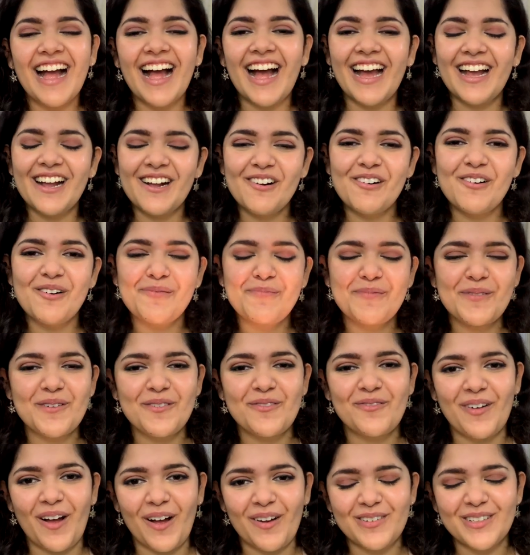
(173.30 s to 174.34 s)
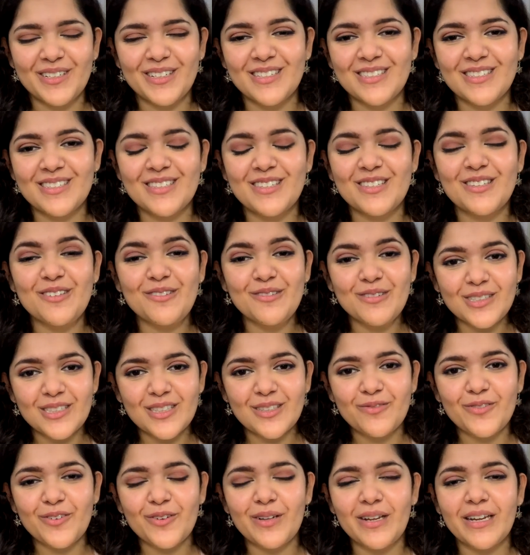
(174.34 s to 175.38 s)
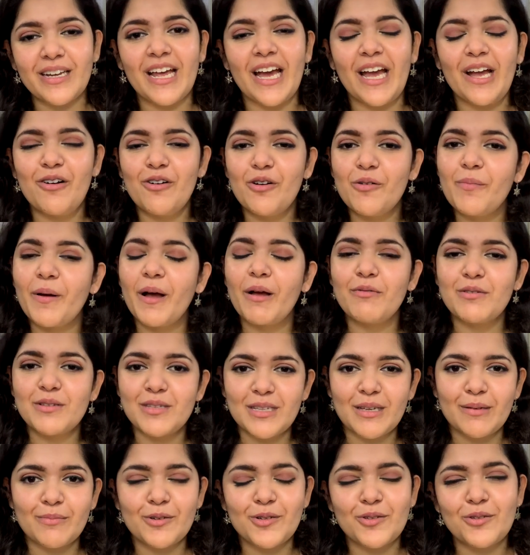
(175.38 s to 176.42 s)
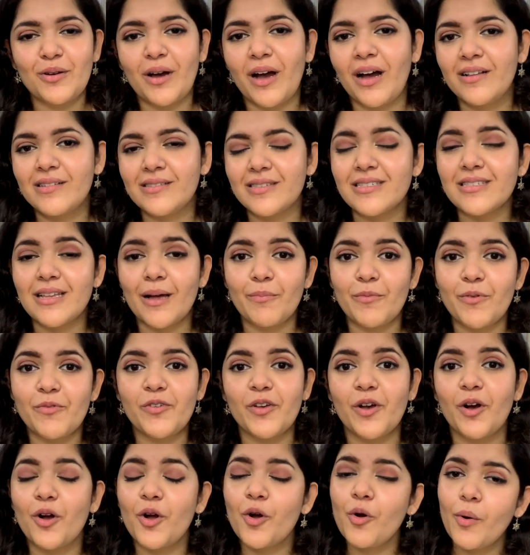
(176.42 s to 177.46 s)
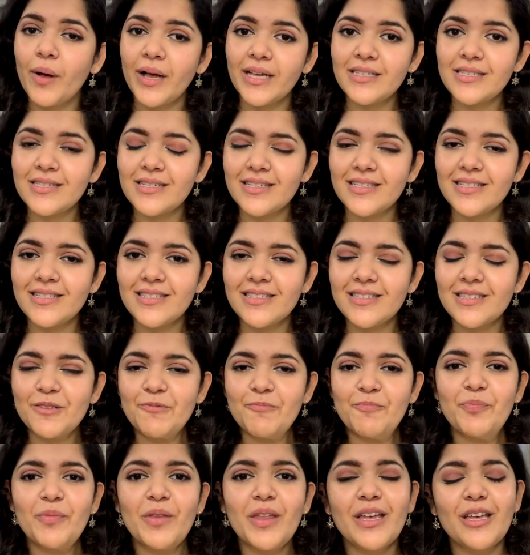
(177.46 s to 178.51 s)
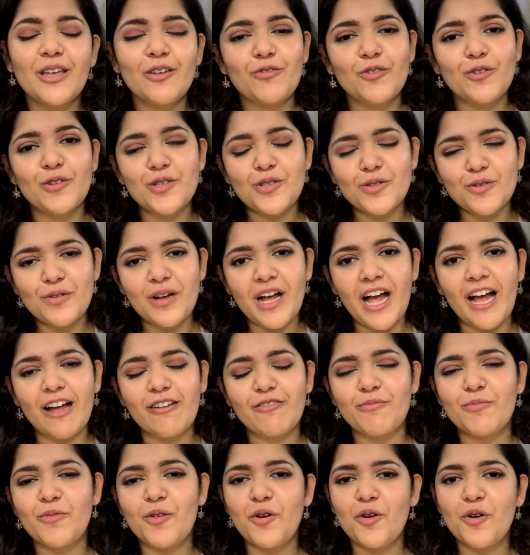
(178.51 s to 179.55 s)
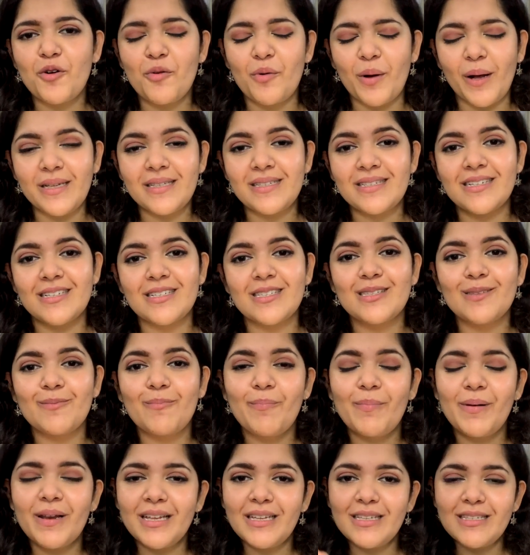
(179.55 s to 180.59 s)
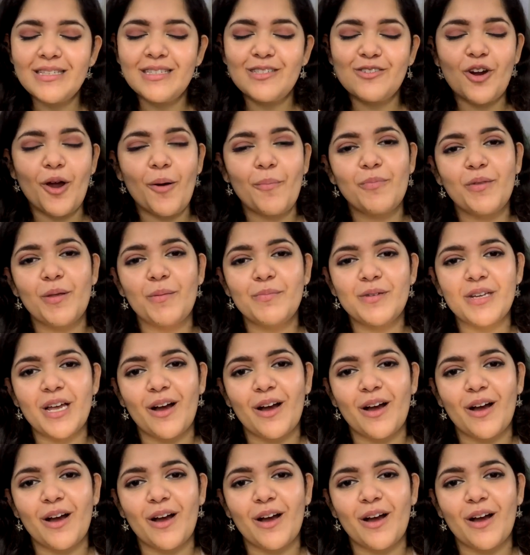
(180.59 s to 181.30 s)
I hope you found this useful and I hope I was able to answer some of your questions. If you do have more questions, please drop them